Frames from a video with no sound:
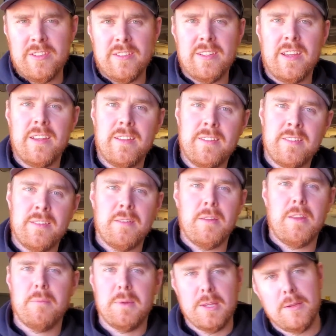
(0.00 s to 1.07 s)
He says,
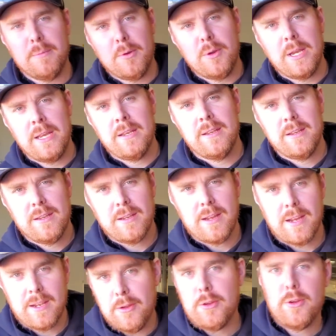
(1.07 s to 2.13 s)
Mealy Marine,
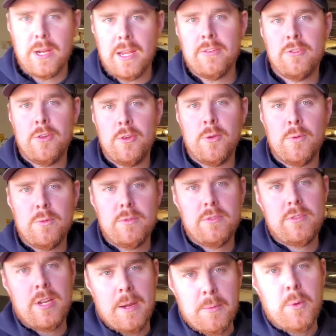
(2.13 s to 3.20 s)
I know you guys do
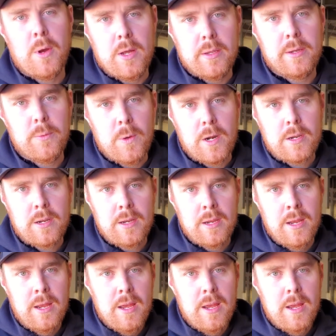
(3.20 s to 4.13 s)
top quality work.